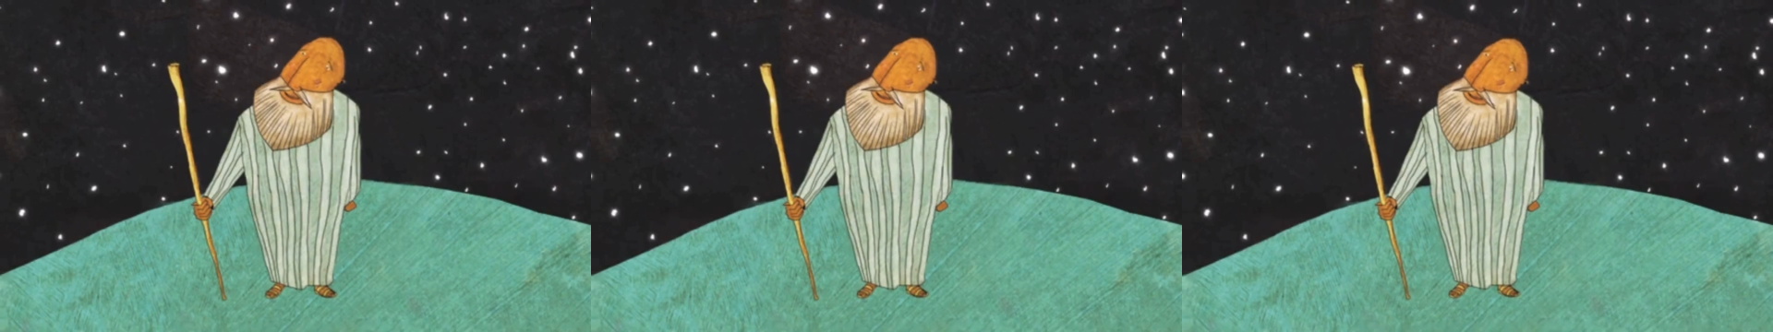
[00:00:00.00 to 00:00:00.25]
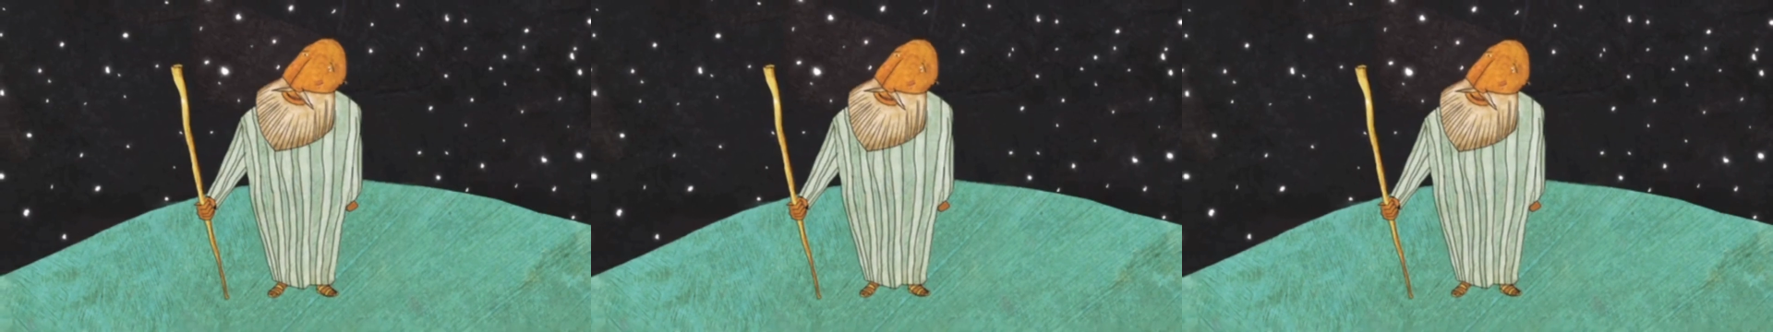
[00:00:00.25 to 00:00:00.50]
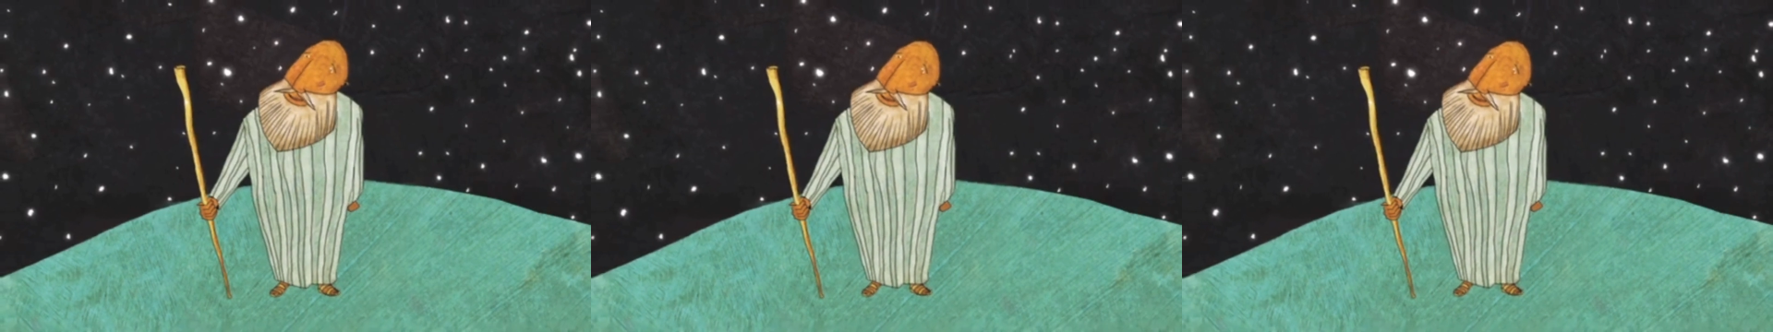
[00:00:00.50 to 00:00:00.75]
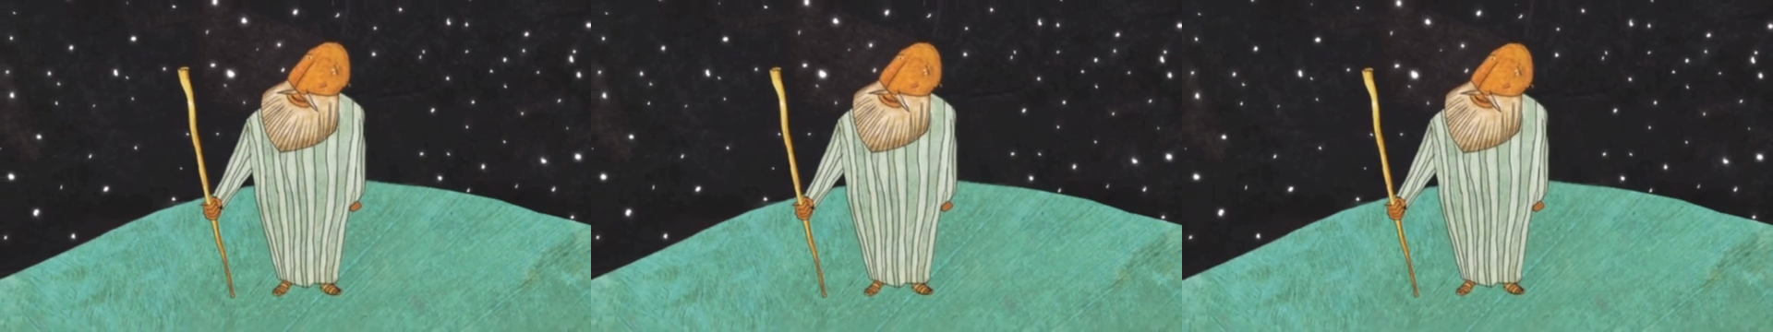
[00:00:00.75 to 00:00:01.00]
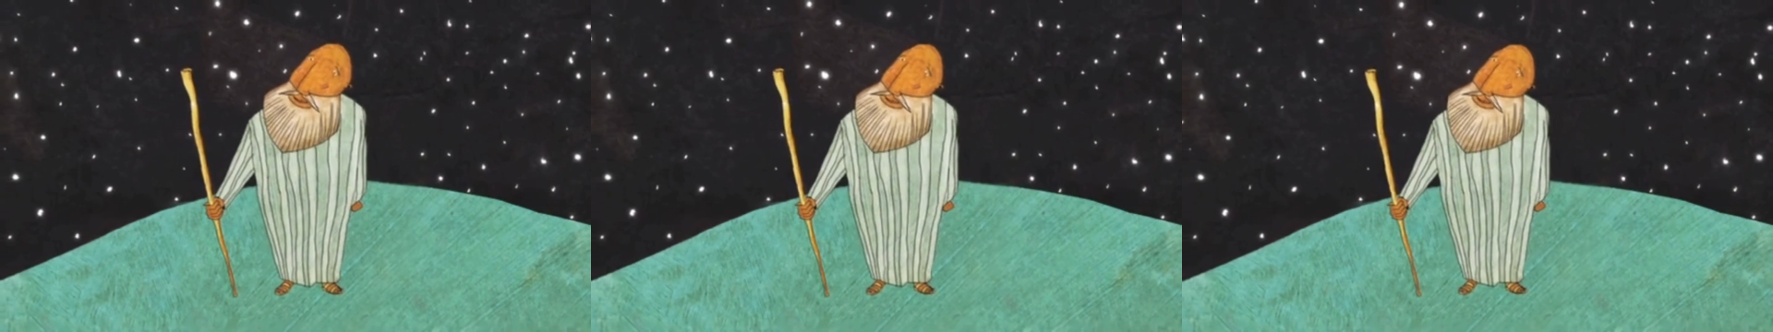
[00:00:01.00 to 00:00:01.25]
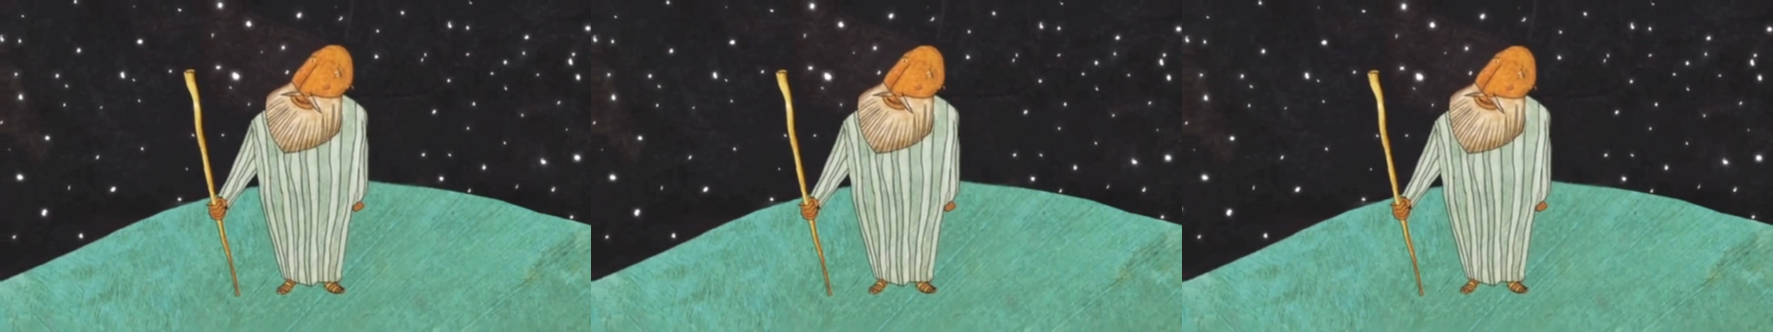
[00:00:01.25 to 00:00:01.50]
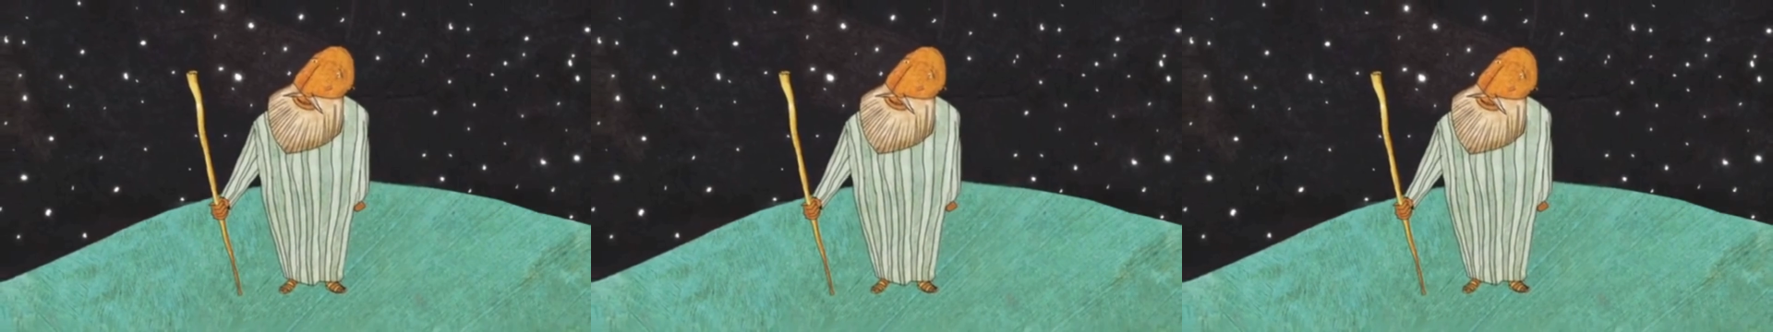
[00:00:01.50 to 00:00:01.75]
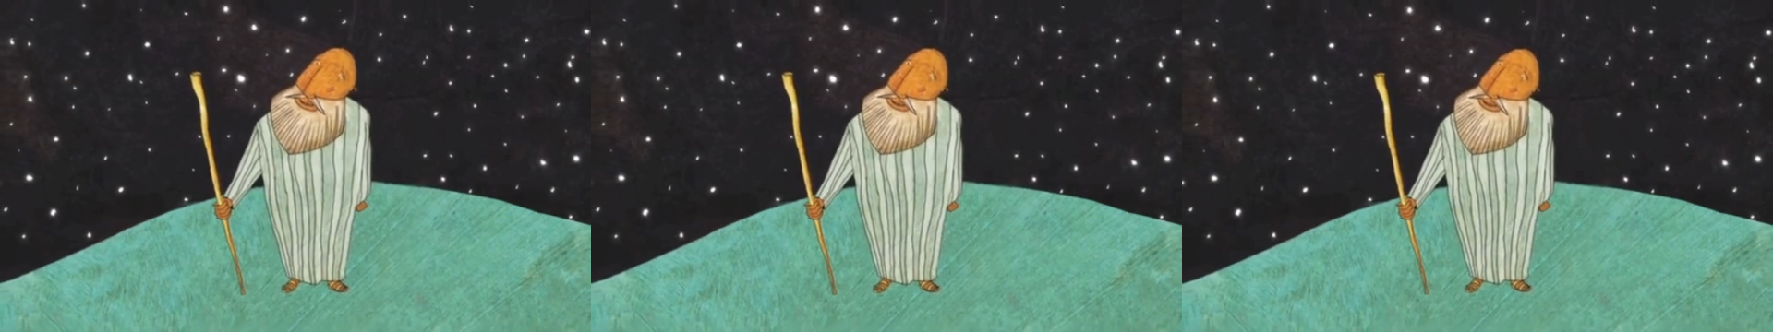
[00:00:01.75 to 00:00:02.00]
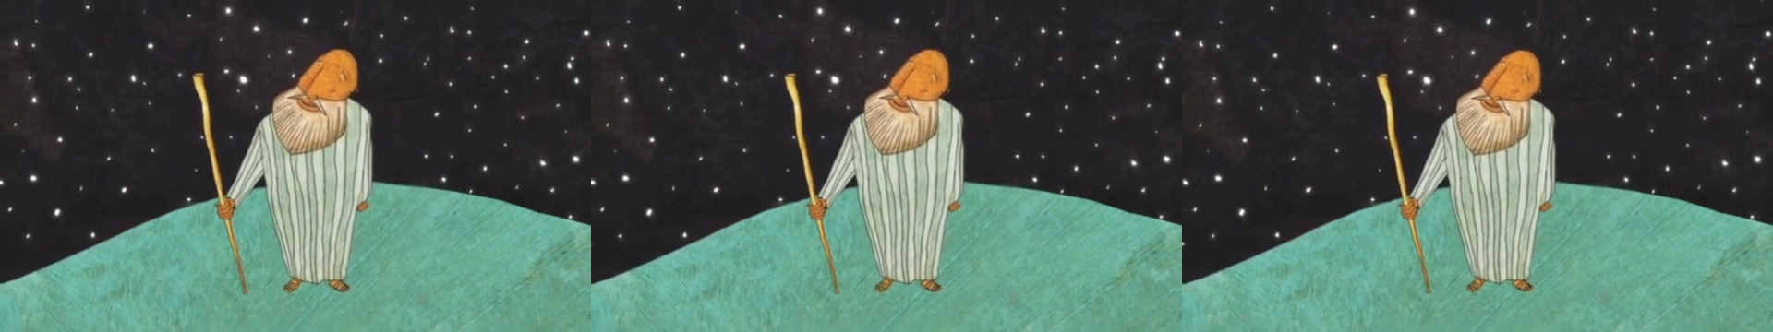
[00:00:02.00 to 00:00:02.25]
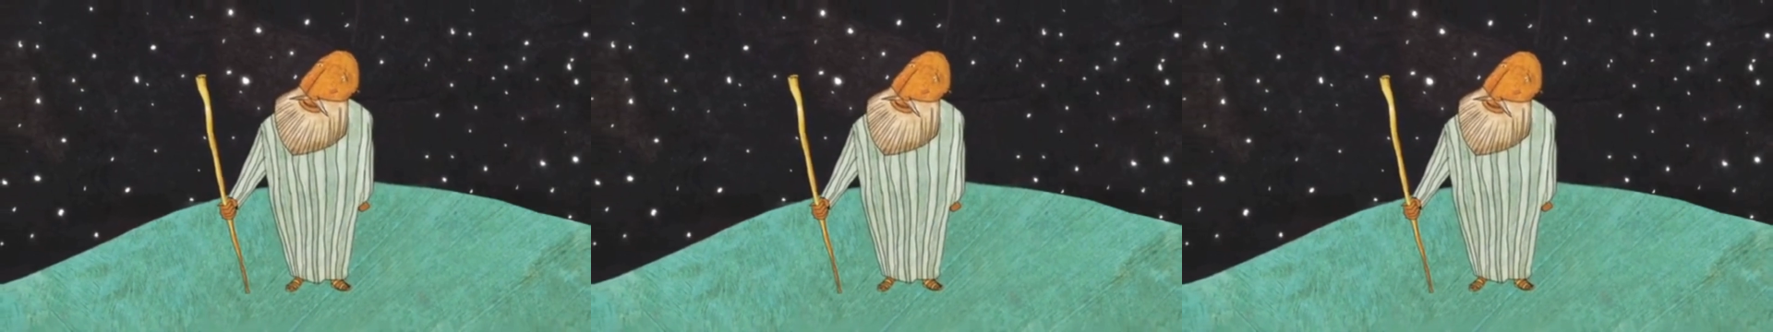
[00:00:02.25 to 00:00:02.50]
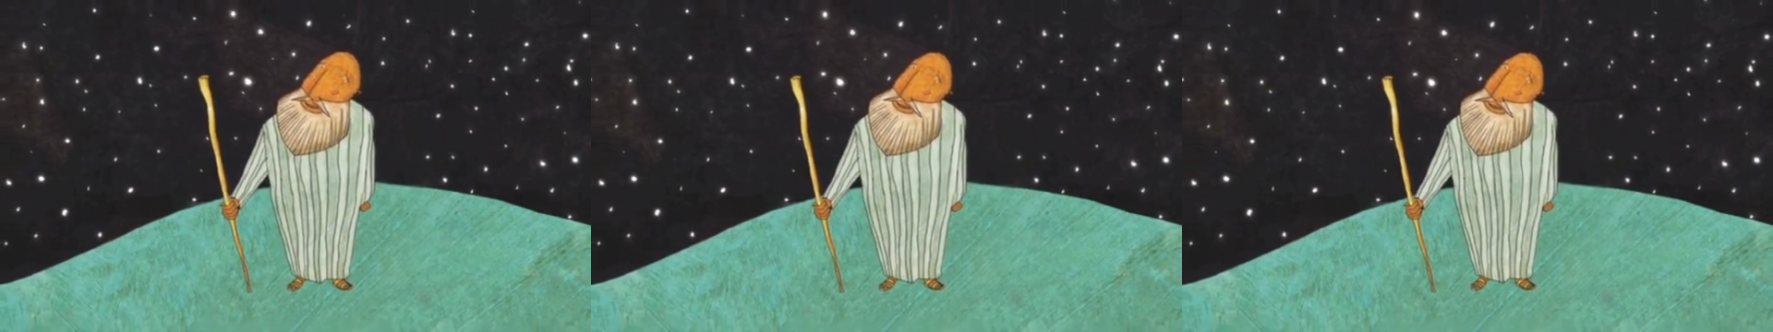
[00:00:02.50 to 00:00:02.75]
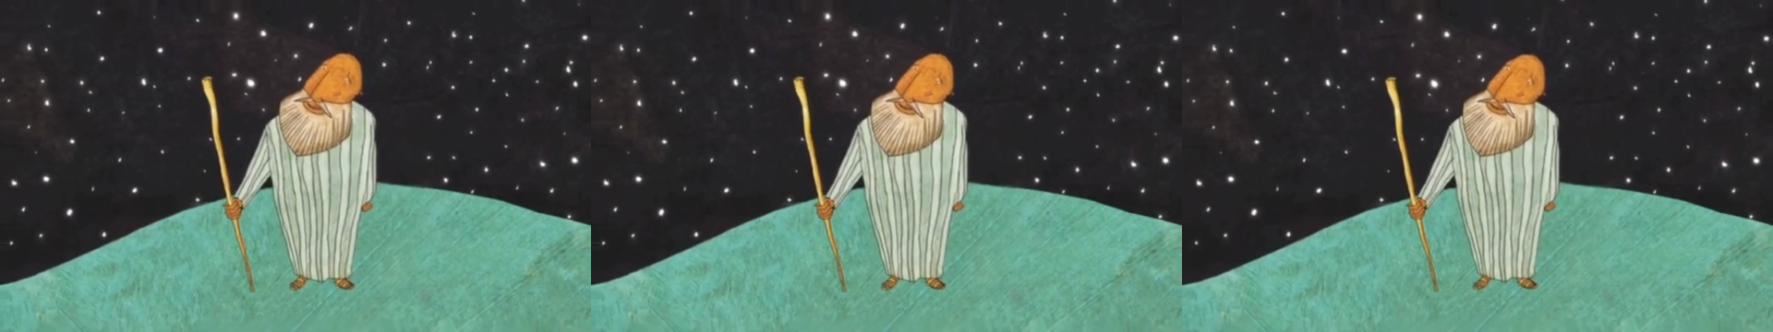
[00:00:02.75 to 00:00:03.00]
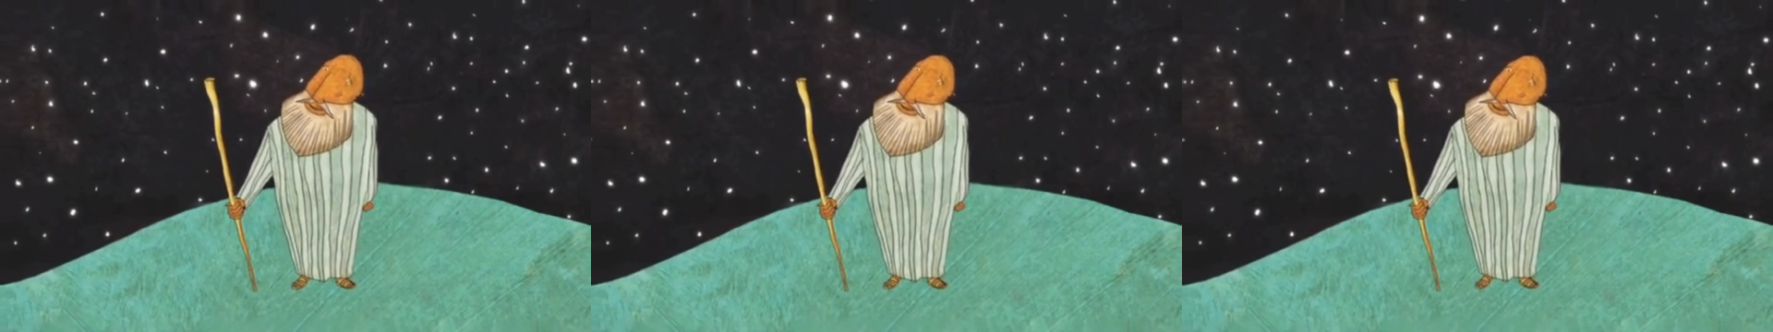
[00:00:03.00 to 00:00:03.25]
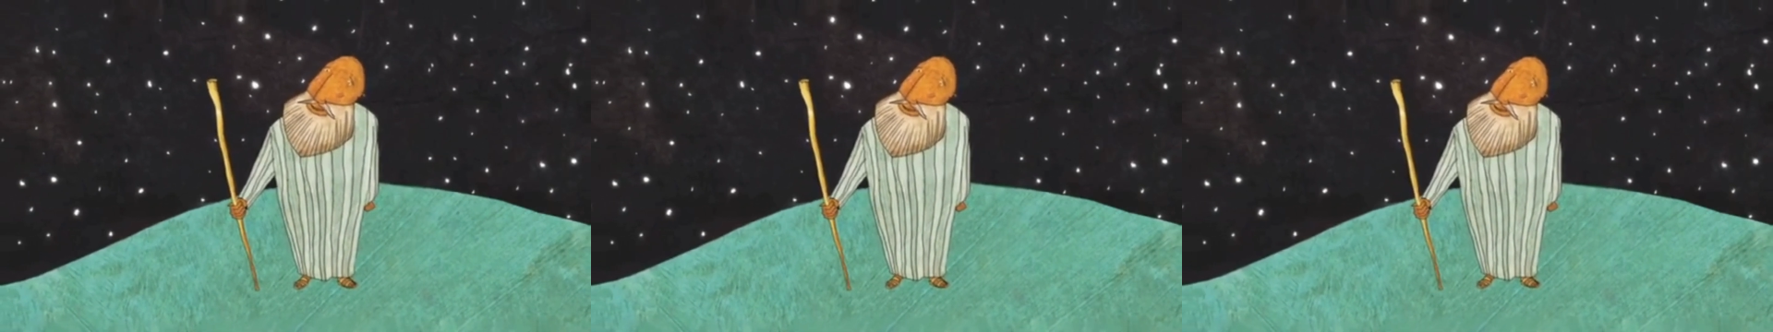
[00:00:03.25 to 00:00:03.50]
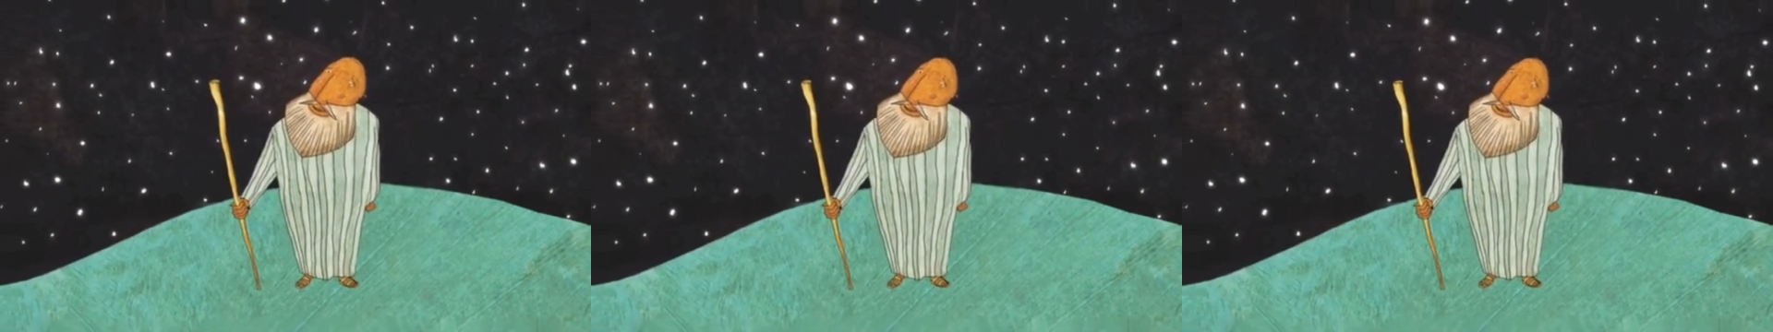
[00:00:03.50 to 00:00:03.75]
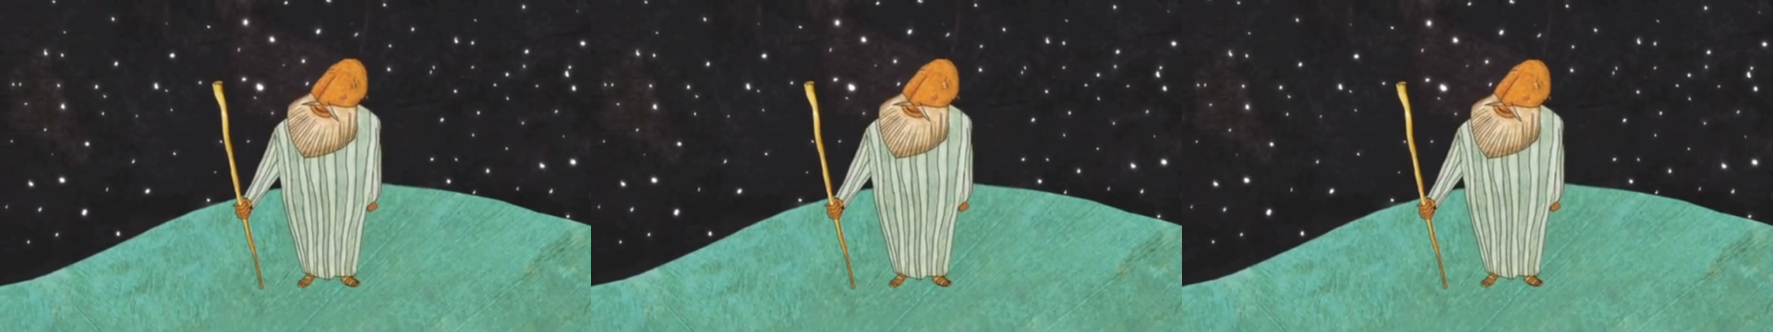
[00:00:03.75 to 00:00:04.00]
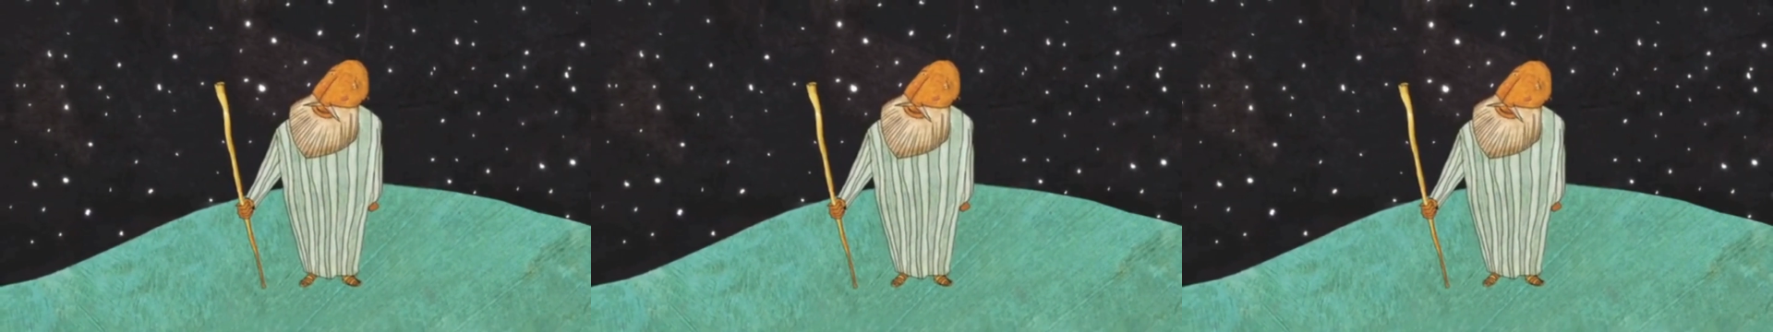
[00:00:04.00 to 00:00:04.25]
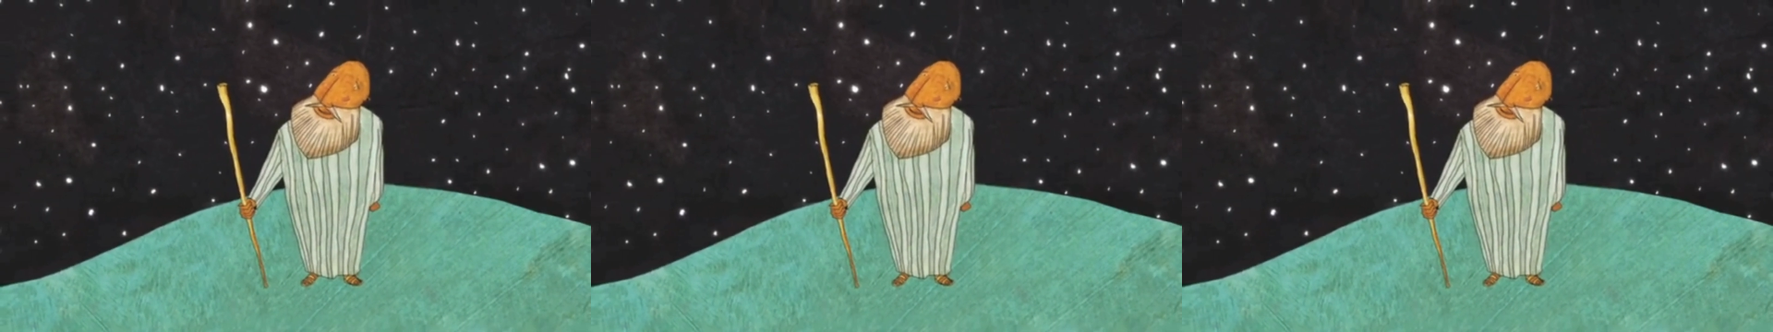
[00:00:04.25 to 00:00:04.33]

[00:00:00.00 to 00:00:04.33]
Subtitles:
Nobody's mouth can be seen.